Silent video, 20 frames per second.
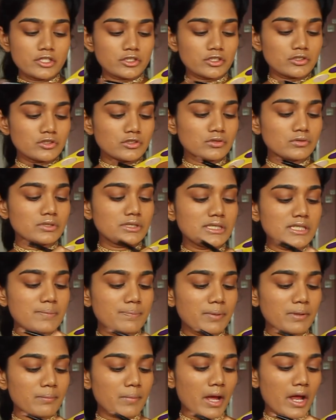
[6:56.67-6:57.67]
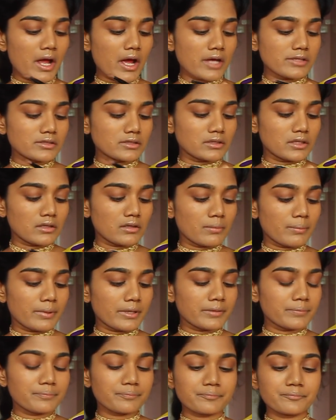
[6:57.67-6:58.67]
just to deepen my eyes a little
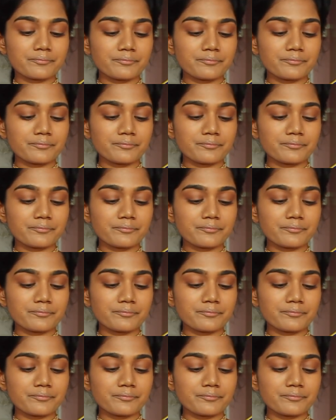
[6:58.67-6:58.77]
bit.